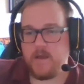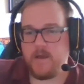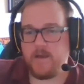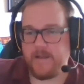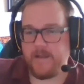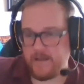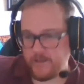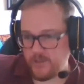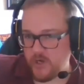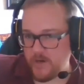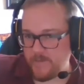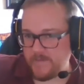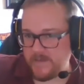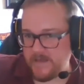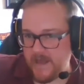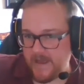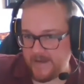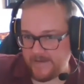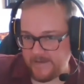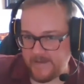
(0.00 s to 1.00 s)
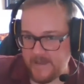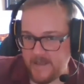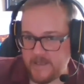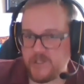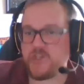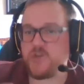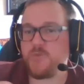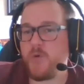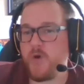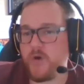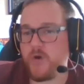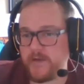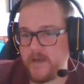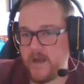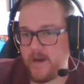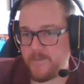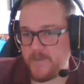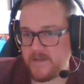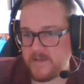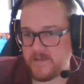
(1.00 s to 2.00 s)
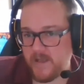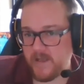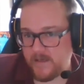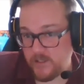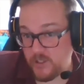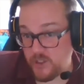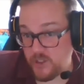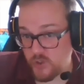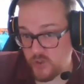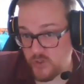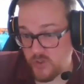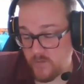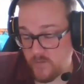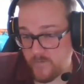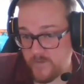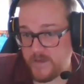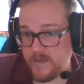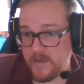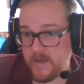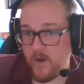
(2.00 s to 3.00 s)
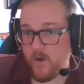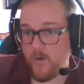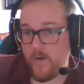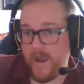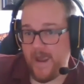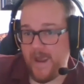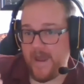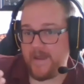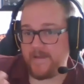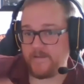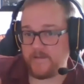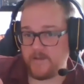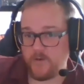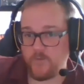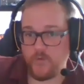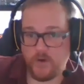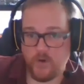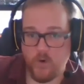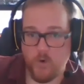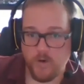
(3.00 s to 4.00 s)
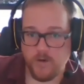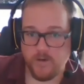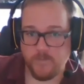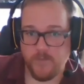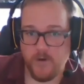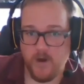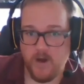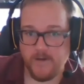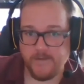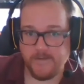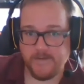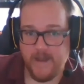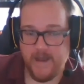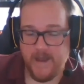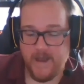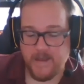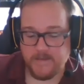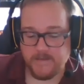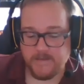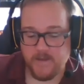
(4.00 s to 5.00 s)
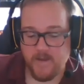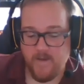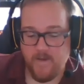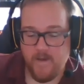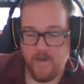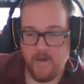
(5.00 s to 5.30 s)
and then trim the end and then put it up as like a YouTube video and the recorded podcast.